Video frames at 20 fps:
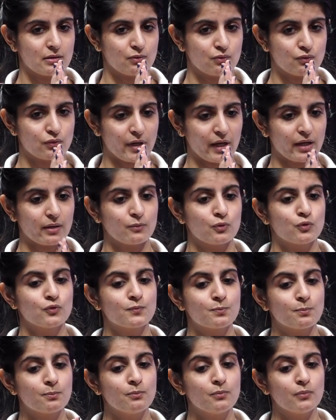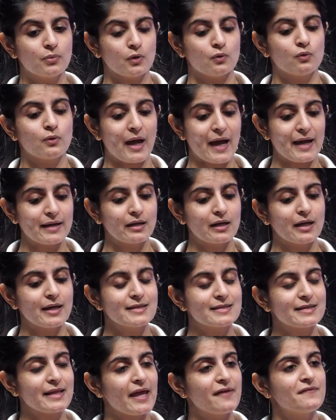who
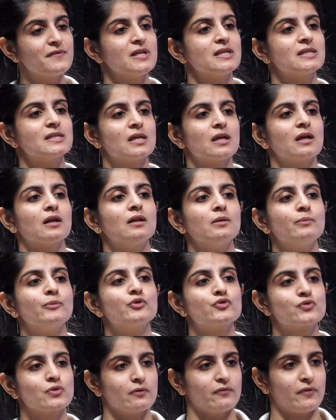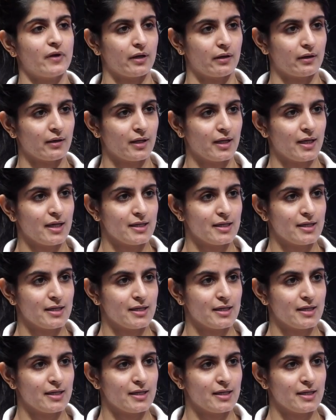analyze every single mutual fund.